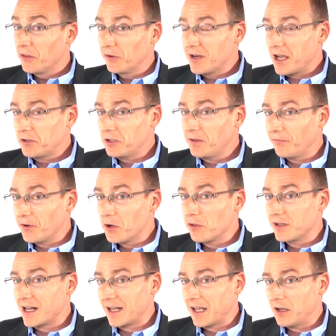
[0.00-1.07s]
they're not good for you.
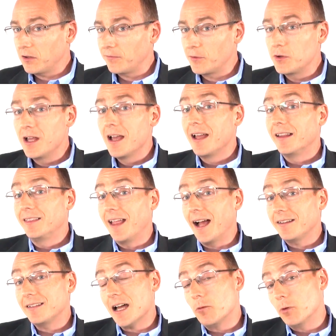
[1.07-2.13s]
They're not a health food.
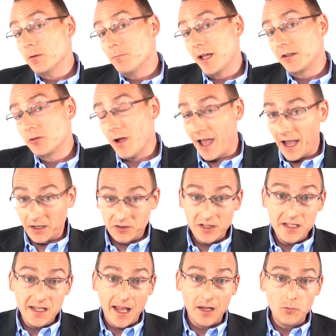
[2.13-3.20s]
That's not what makes you
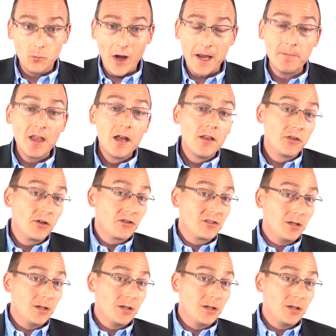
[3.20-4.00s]
actually gain weight. There's